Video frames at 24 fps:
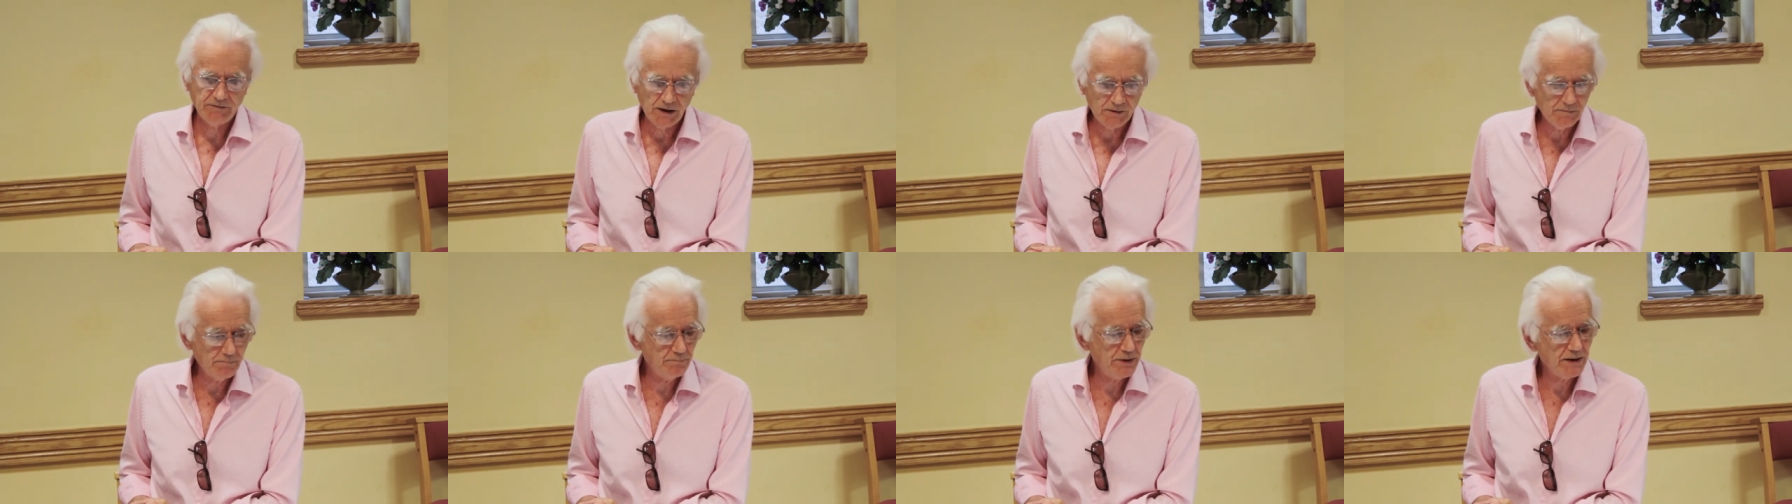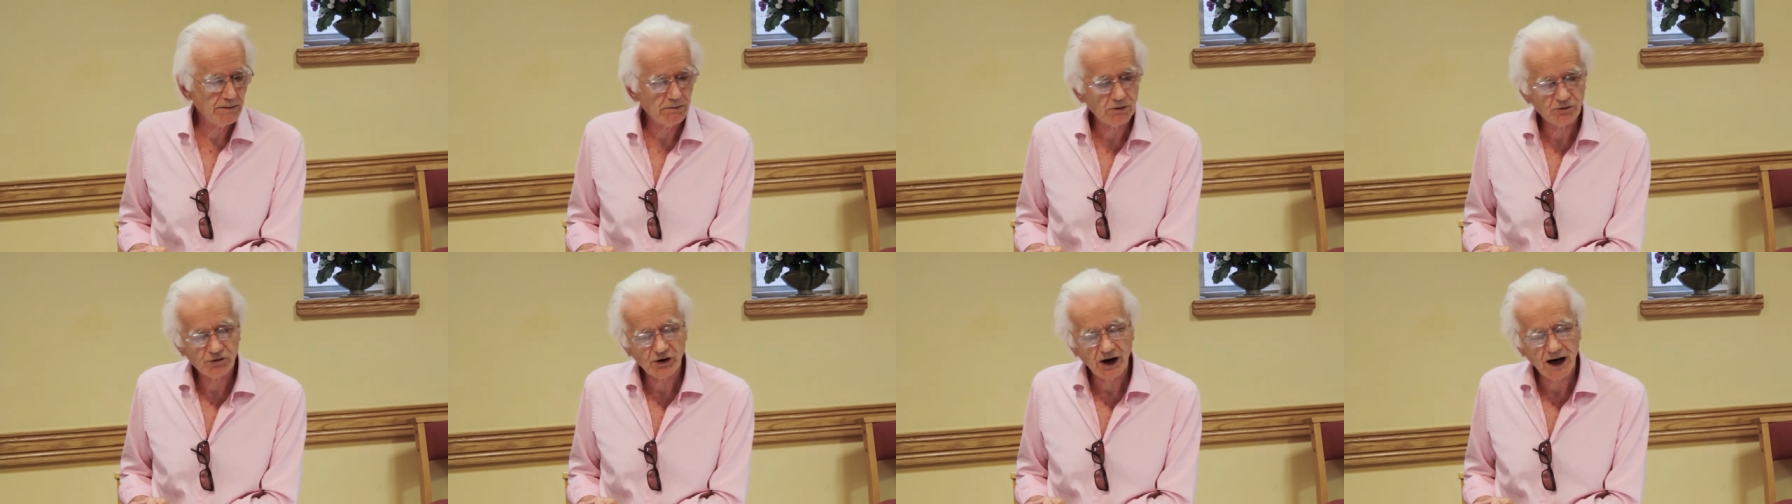opened
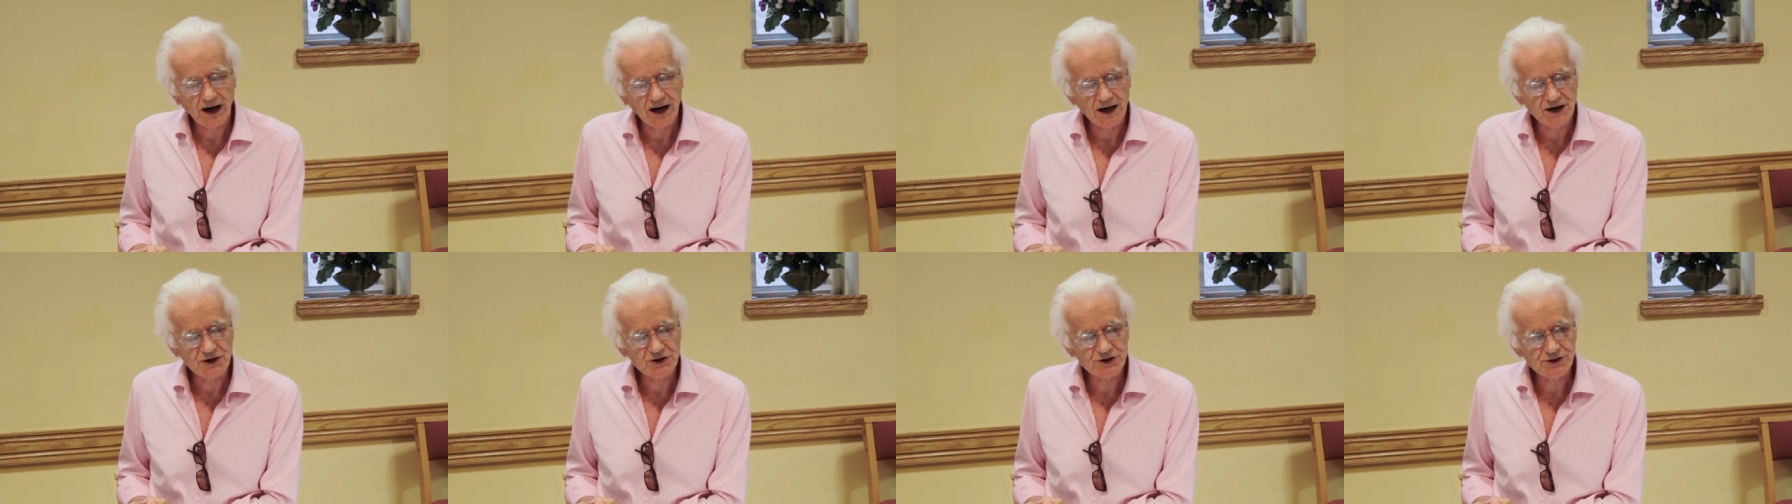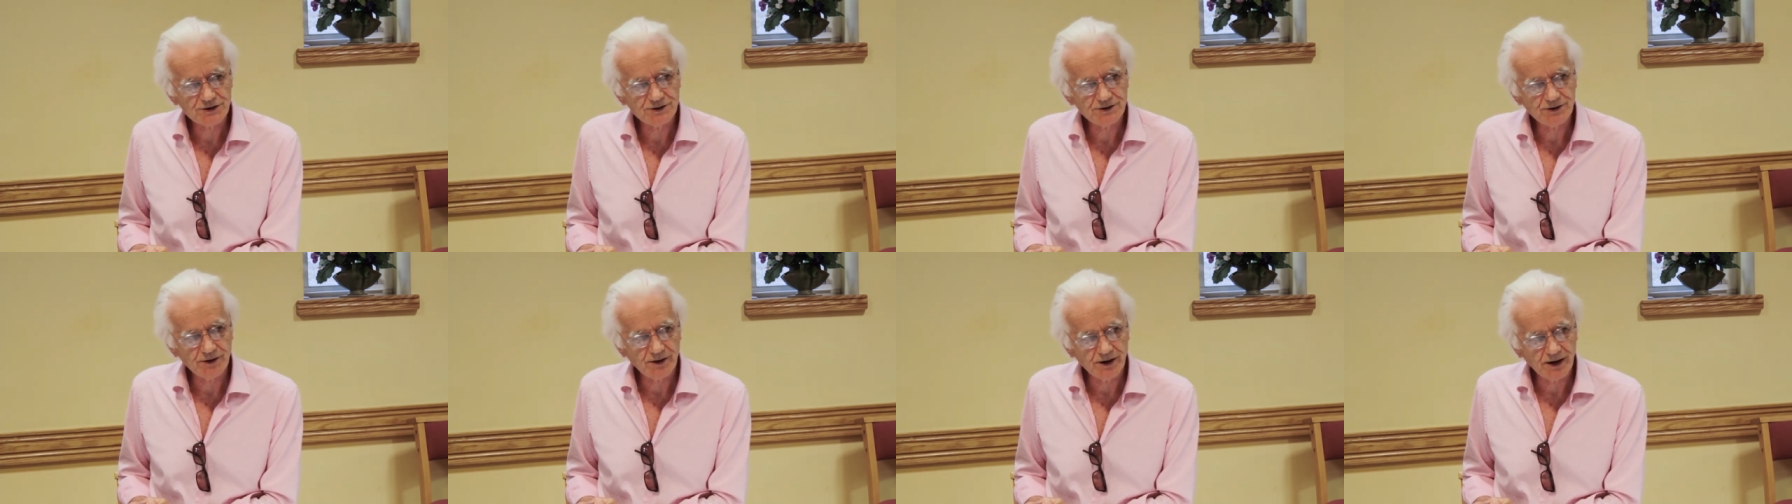people's
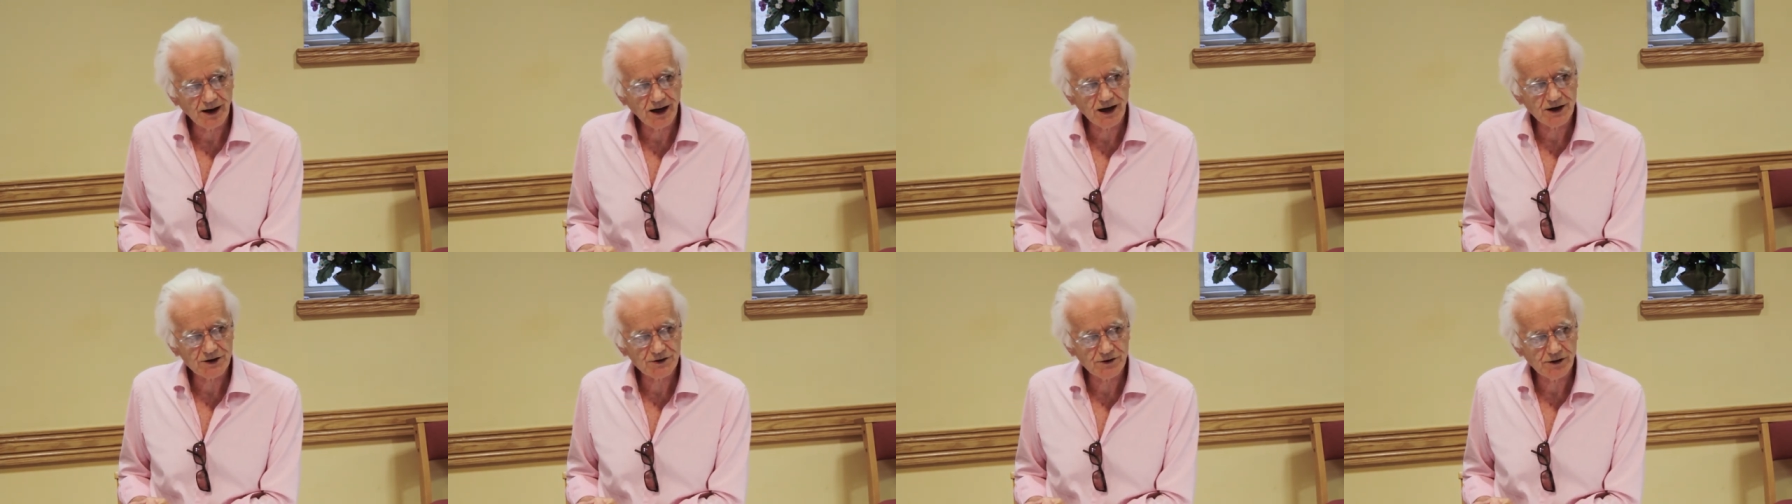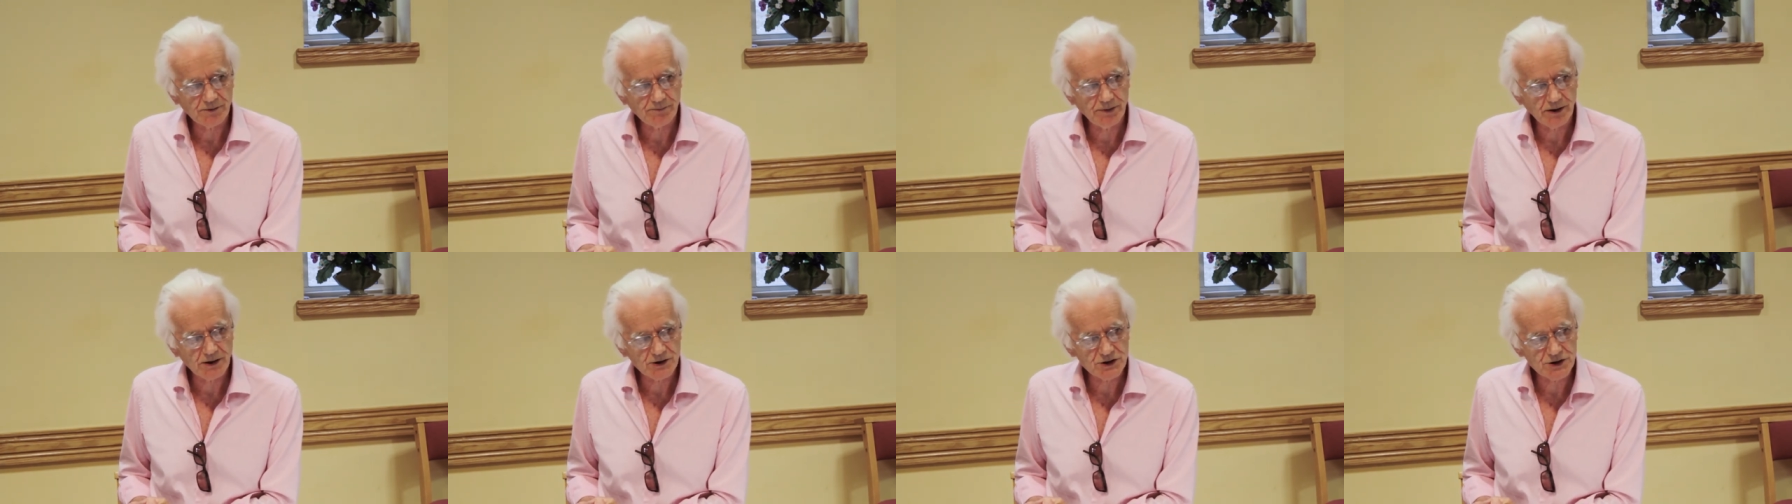eyes to the art of
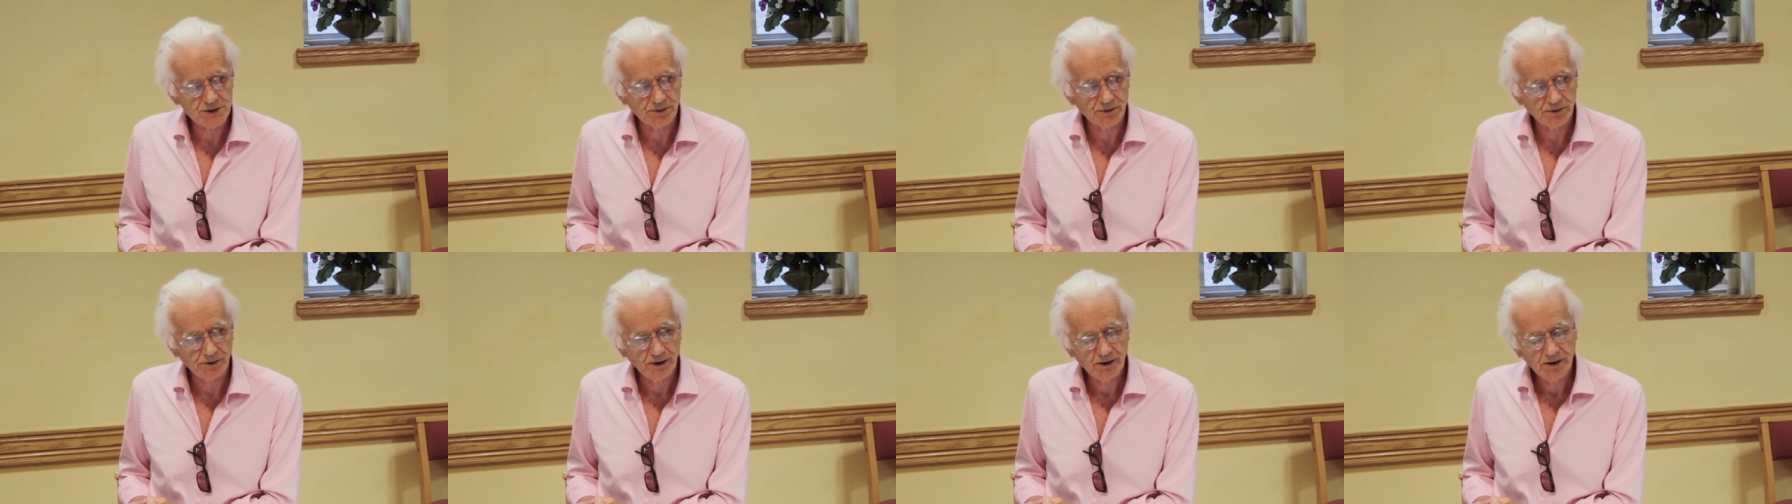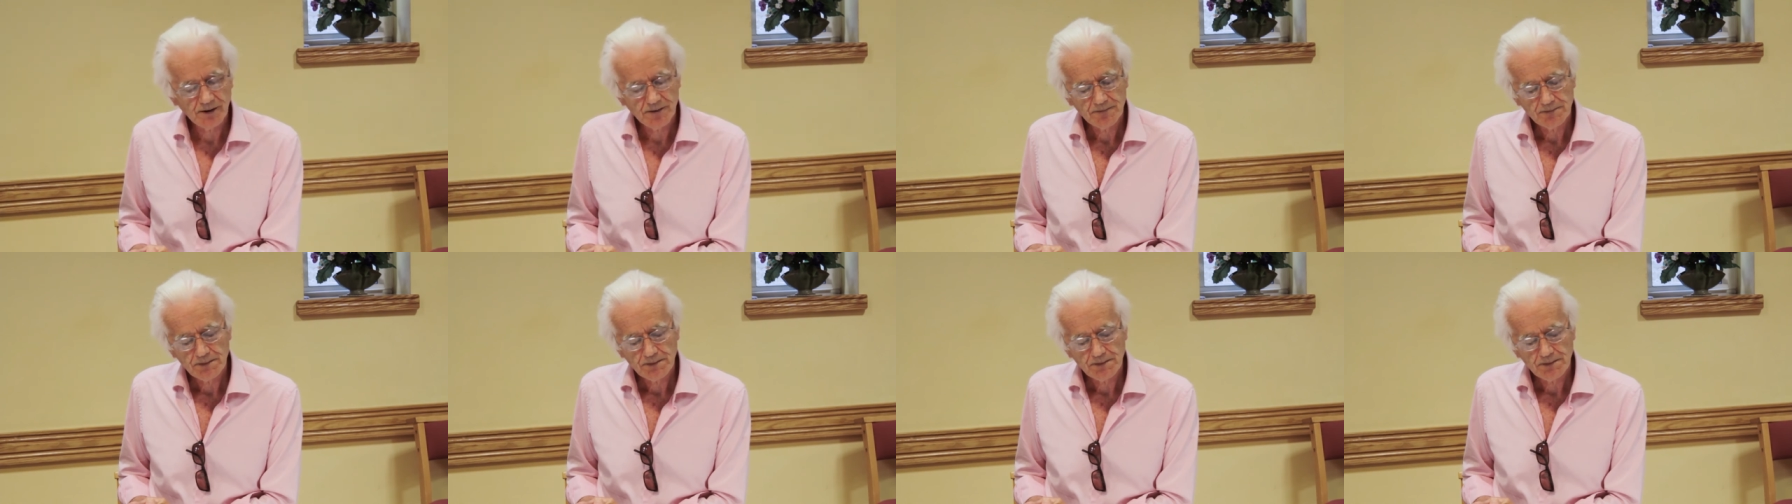the possible.